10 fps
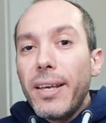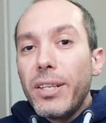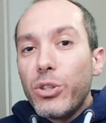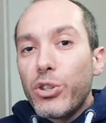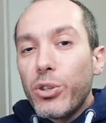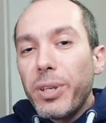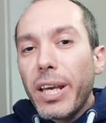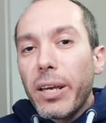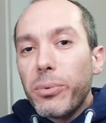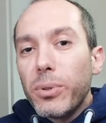you should be
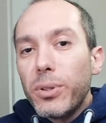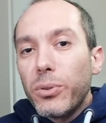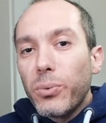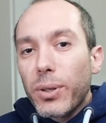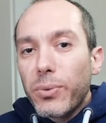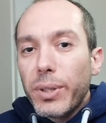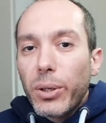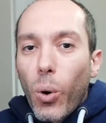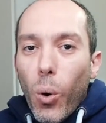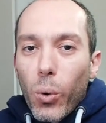able to actually
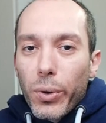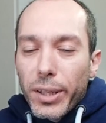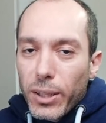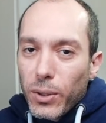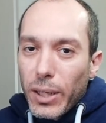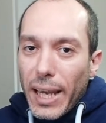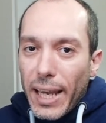go in